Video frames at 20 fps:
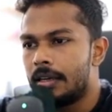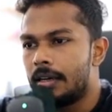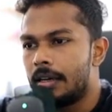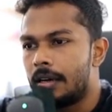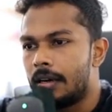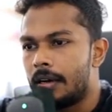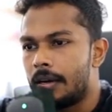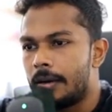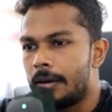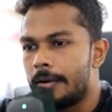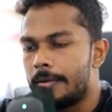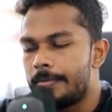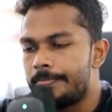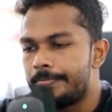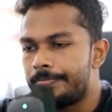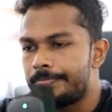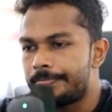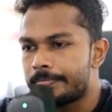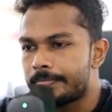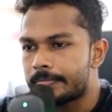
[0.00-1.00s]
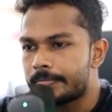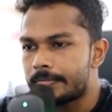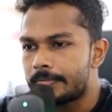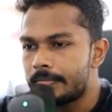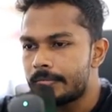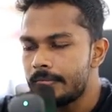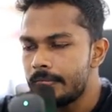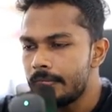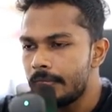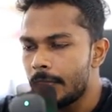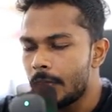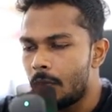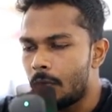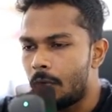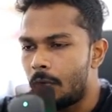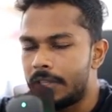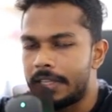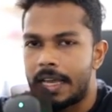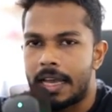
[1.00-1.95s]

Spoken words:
All the